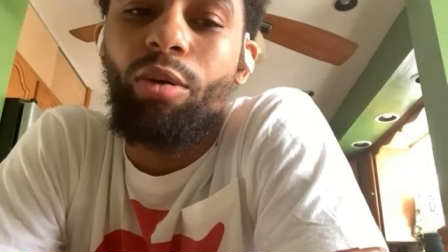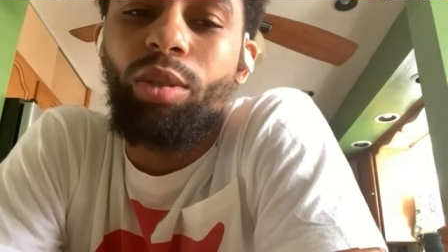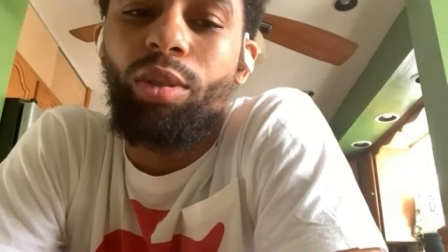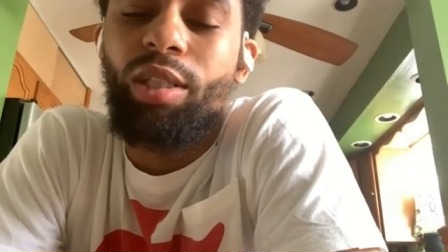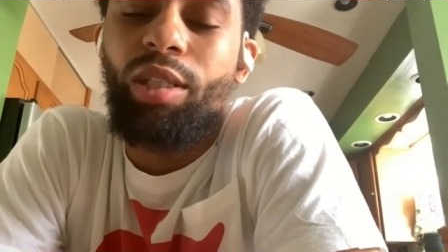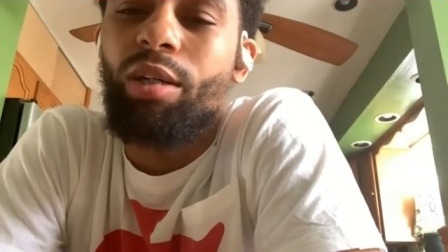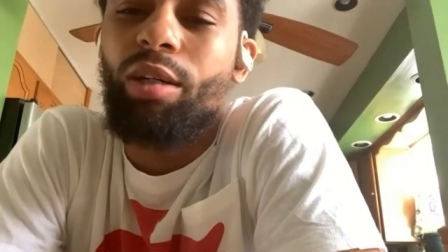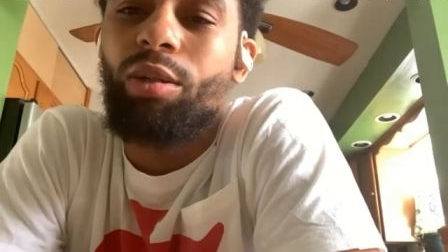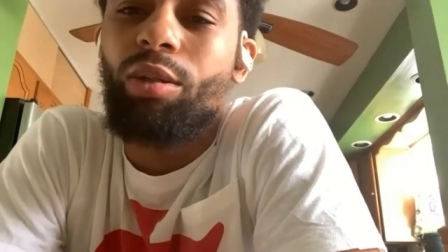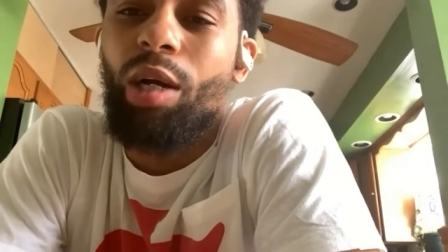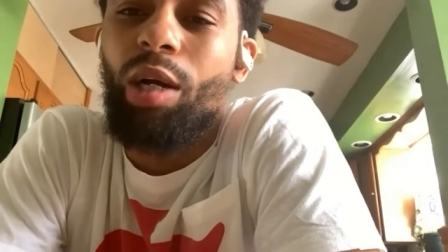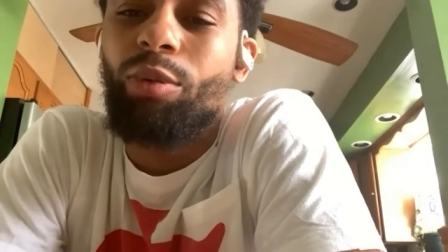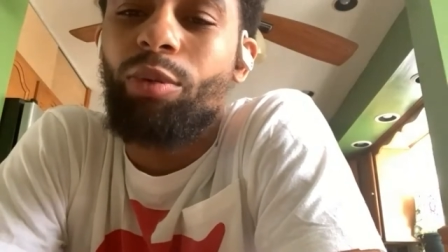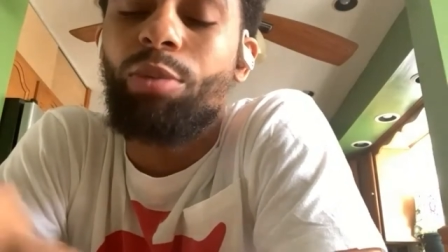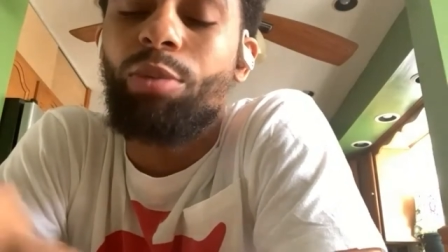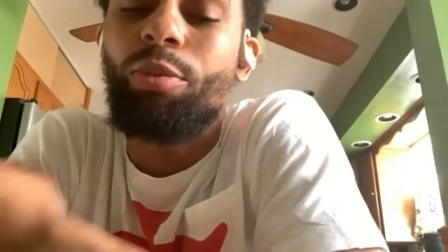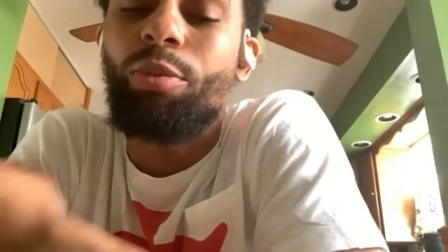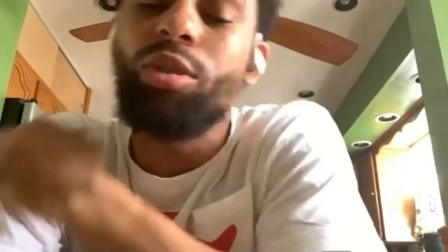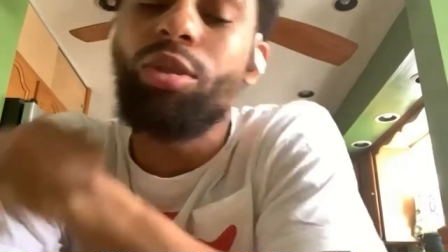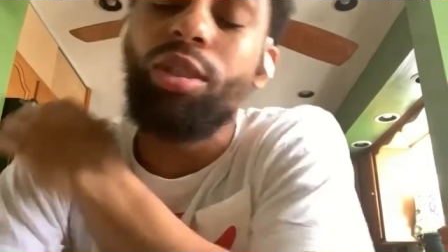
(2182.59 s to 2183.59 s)
which I was
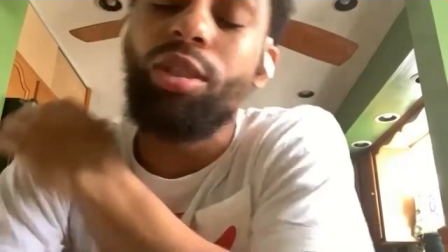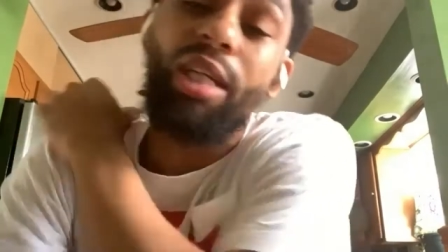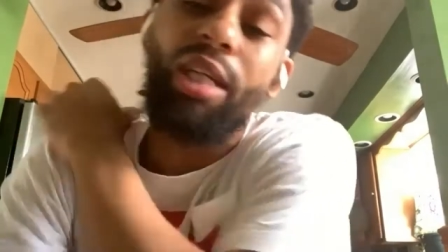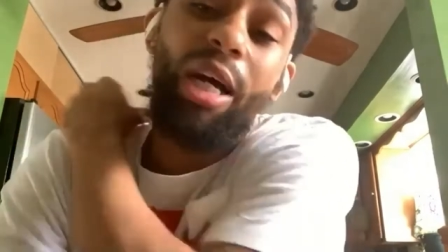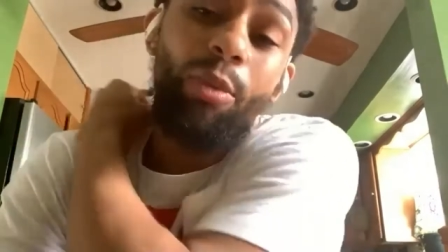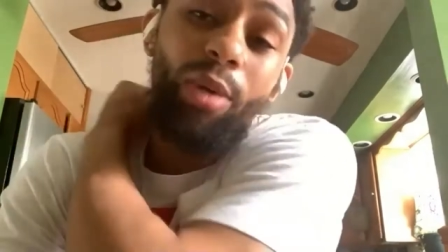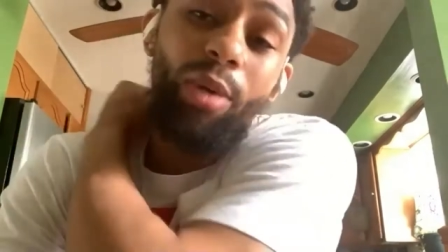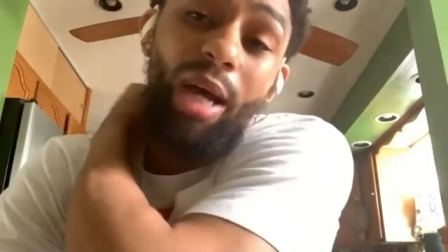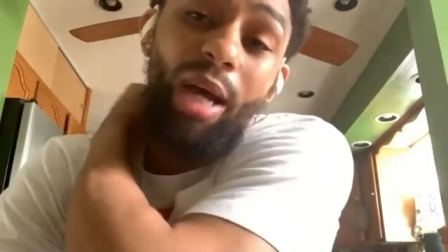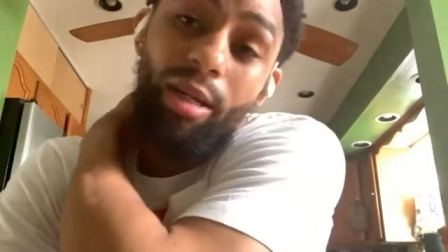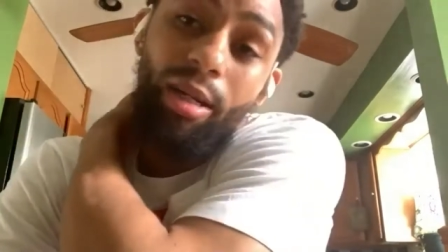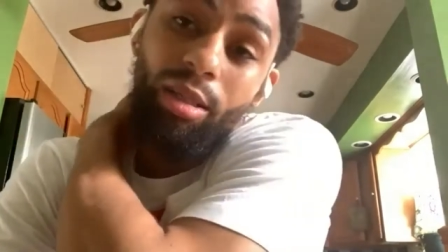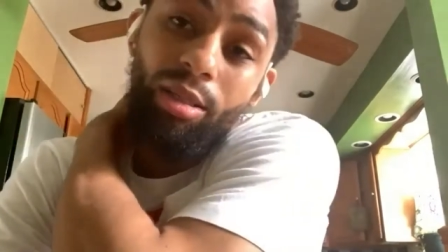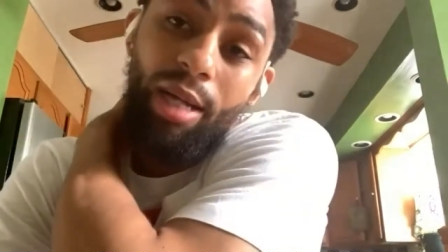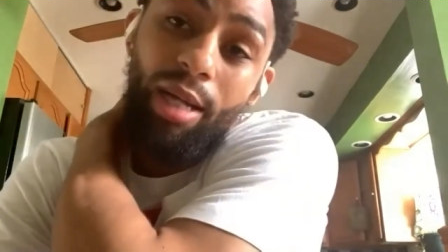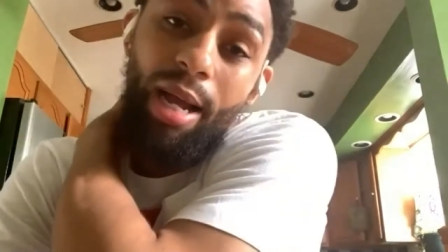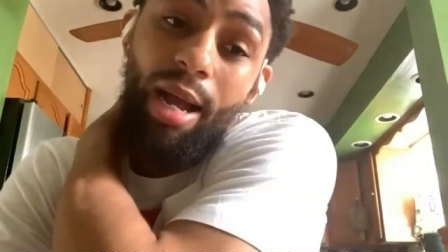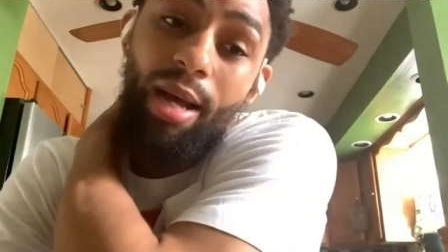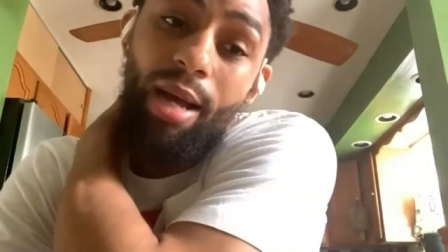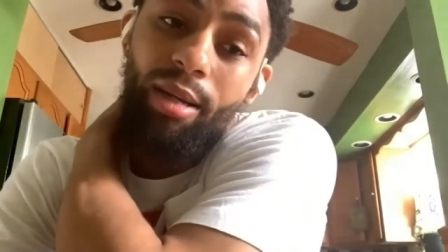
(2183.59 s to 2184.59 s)
supposed to sign with out of
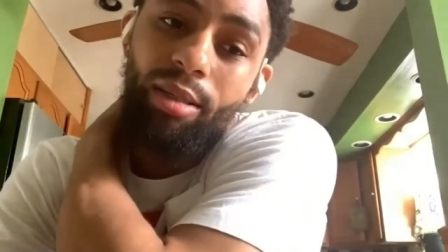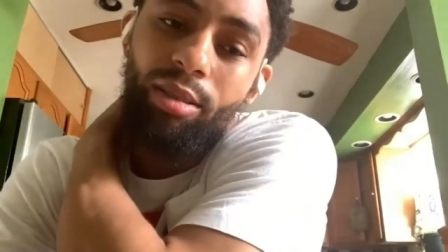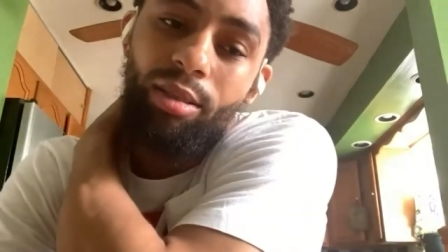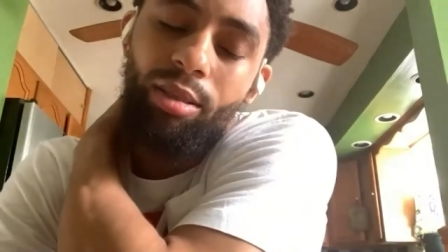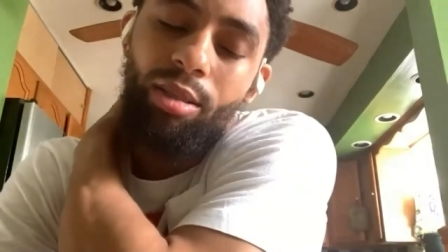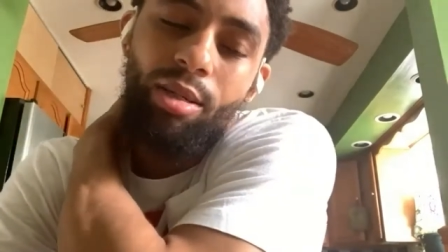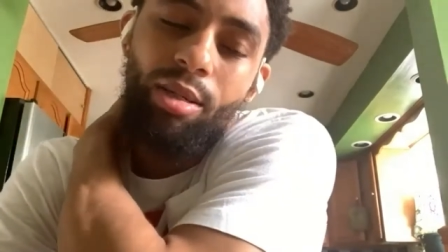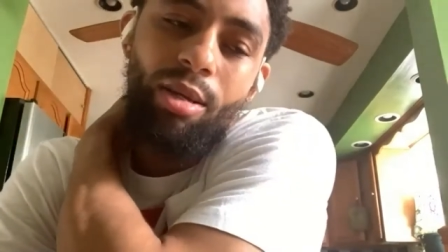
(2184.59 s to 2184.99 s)
college,